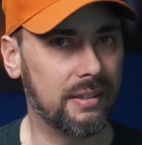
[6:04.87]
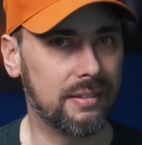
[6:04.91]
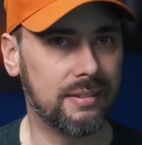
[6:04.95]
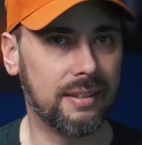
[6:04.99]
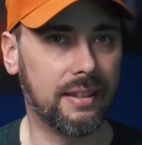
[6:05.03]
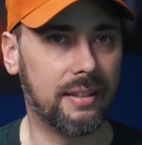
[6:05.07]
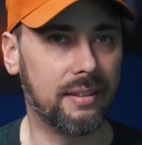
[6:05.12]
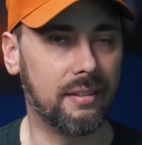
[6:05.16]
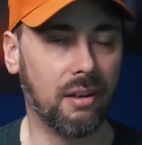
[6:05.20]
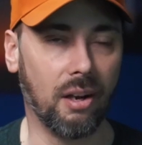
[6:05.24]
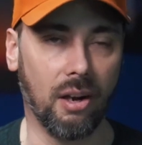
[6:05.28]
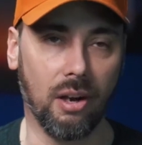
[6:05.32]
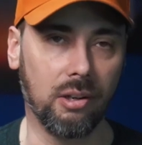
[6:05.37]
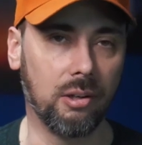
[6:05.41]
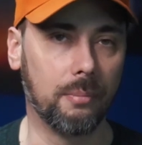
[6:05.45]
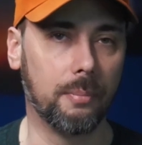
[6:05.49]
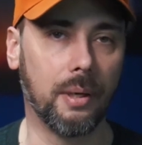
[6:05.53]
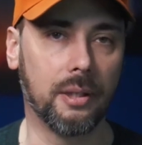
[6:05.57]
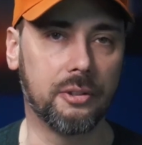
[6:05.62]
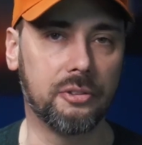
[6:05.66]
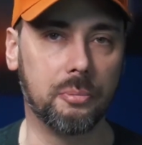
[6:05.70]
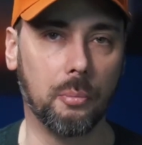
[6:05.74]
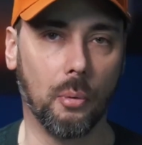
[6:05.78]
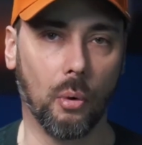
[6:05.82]
That's like a hundred
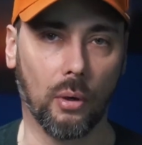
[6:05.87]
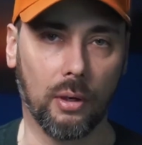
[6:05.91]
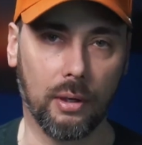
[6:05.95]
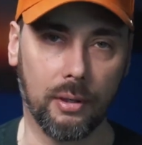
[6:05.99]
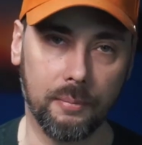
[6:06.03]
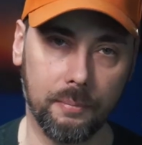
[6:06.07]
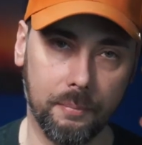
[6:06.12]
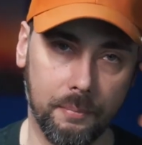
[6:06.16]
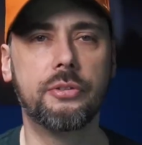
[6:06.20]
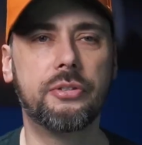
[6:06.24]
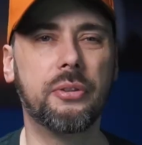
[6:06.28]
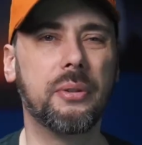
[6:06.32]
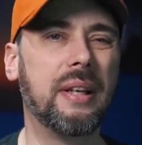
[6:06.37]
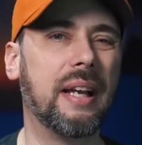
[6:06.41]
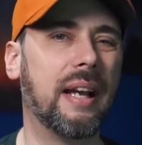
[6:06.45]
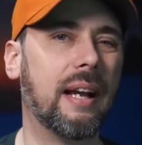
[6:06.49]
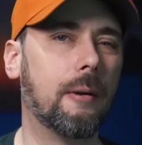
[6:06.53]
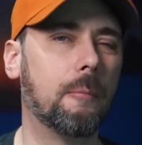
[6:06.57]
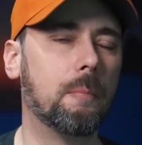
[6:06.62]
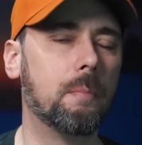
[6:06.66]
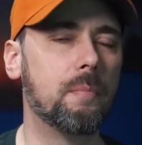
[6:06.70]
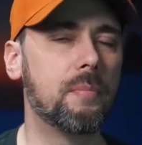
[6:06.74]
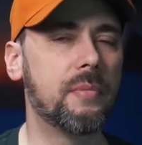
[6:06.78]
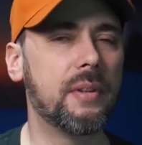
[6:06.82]
bucks more. So
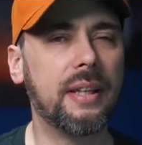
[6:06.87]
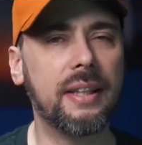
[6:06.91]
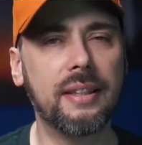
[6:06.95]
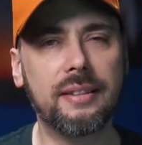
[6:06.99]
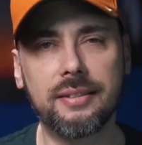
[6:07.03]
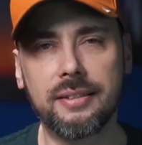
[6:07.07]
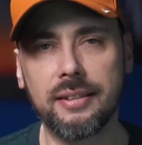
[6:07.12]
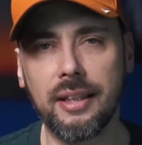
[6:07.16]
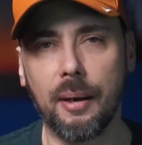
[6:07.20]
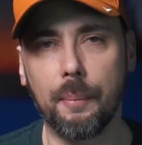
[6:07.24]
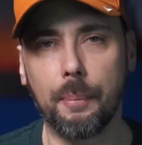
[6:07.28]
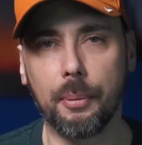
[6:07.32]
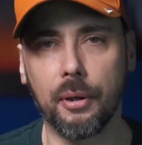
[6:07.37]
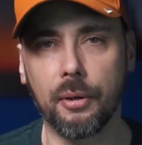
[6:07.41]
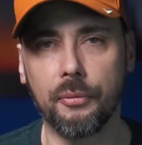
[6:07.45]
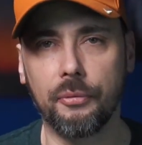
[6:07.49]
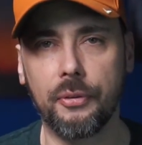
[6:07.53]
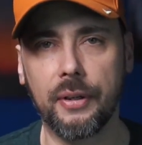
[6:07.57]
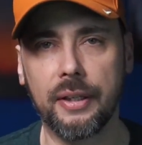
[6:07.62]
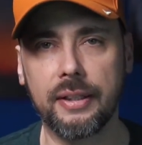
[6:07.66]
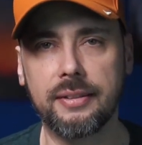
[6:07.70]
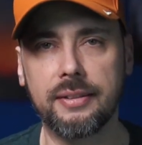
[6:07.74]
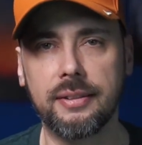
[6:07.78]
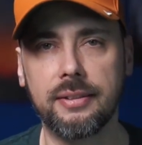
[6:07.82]
yeah, it's not
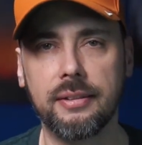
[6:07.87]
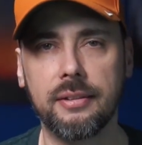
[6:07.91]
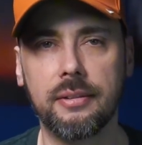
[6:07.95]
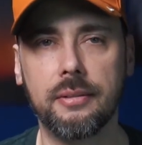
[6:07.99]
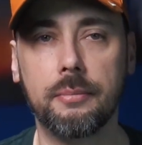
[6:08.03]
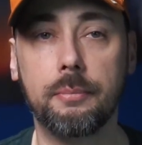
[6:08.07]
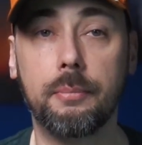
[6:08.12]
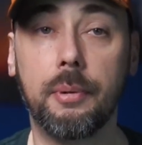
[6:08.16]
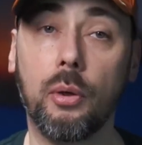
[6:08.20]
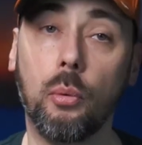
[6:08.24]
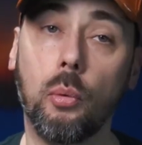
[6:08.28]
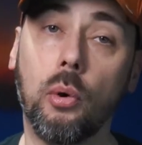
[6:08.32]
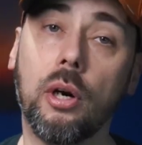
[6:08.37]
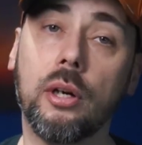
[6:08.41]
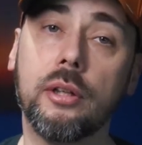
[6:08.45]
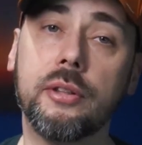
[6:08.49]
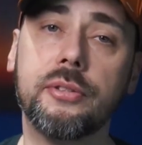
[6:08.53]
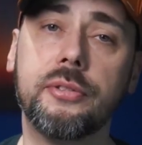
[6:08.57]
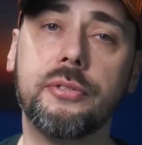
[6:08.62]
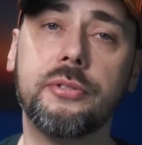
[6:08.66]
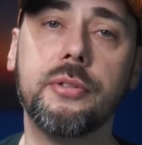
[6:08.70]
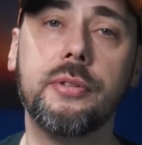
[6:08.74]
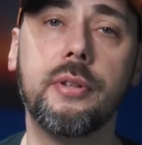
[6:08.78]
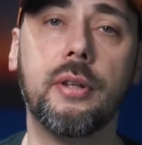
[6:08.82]
perfect, but it
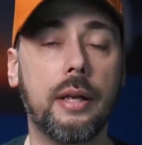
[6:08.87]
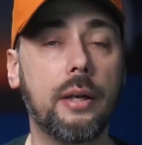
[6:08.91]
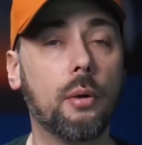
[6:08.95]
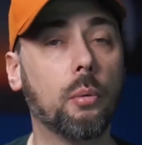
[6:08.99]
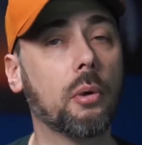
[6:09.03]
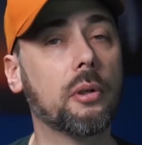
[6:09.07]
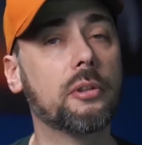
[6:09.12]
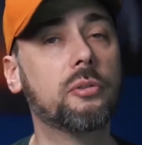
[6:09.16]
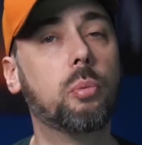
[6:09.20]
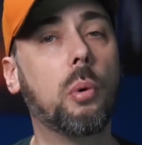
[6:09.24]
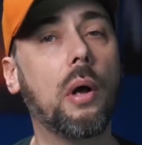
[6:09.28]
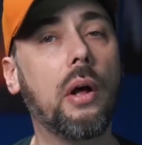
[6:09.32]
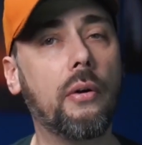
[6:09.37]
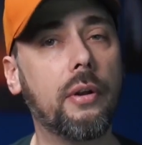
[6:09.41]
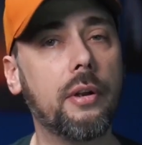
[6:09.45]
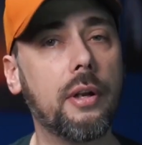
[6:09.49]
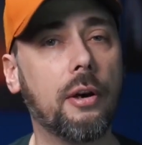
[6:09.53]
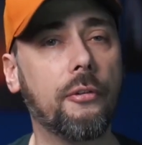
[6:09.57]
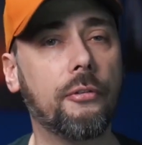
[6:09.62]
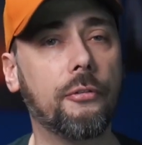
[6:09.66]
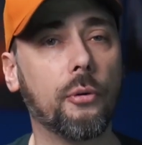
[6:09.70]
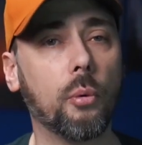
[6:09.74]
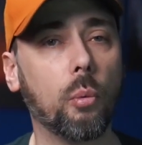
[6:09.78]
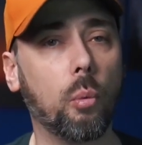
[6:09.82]
works. And it works well
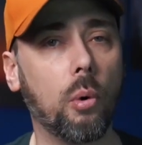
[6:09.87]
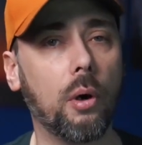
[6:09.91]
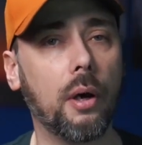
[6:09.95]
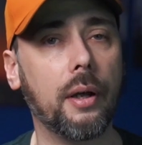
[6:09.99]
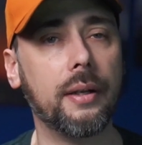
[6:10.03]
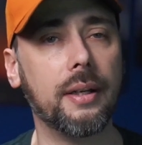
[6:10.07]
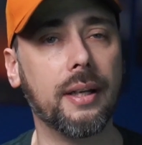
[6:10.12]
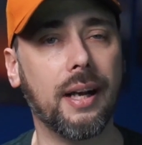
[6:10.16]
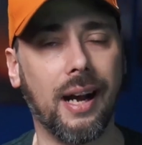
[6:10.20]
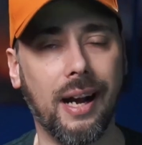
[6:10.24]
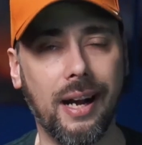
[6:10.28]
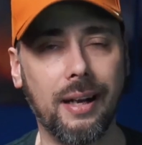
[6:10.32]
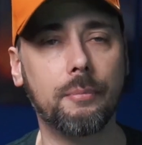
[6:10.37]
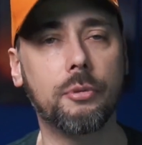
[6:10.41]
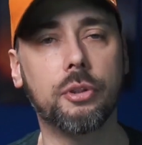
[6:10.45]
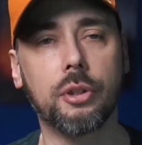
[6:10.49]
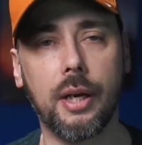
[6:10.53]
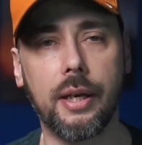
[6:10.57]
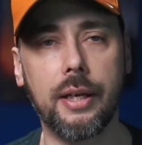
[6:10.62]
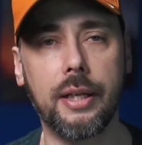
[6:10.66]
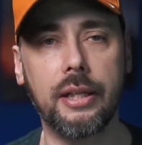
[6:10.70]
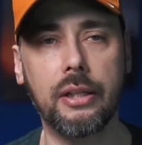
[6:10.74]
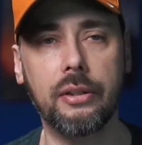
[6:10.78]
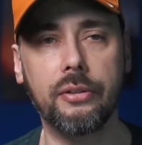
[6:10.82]
enough for what I'm
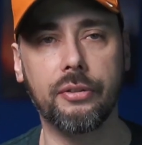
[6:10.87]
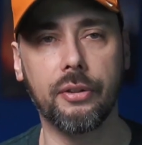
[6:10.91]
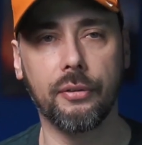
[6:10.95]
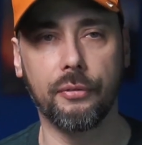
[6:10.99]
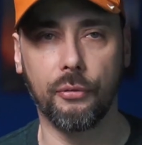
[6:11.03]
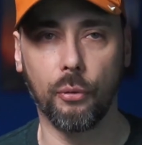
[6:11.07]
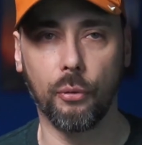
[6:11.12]
trying to use it